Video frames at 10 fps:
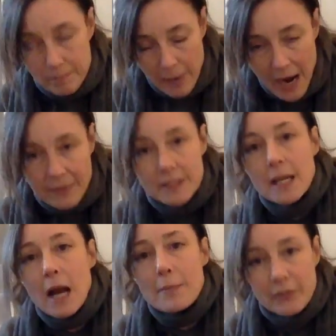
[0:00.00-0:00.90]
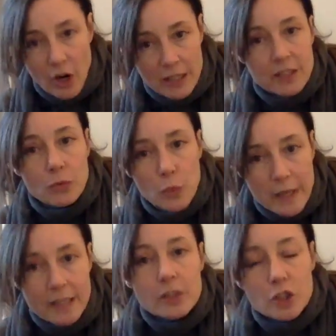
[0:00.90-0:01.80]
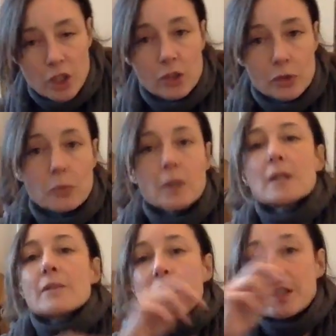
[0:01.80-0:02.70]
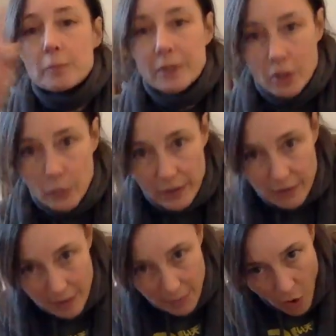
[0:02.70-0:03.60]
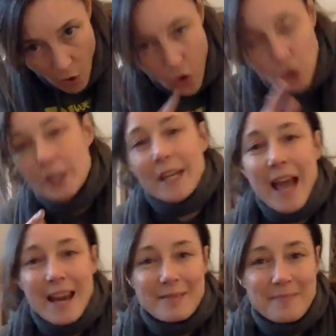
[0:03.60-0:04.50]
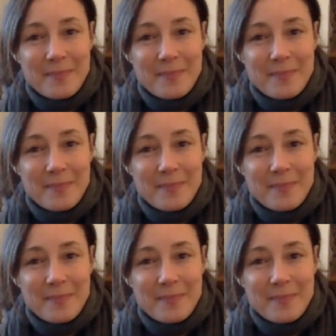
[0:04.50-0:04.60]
by the time you've got into week 2, then you'll be doing them all again.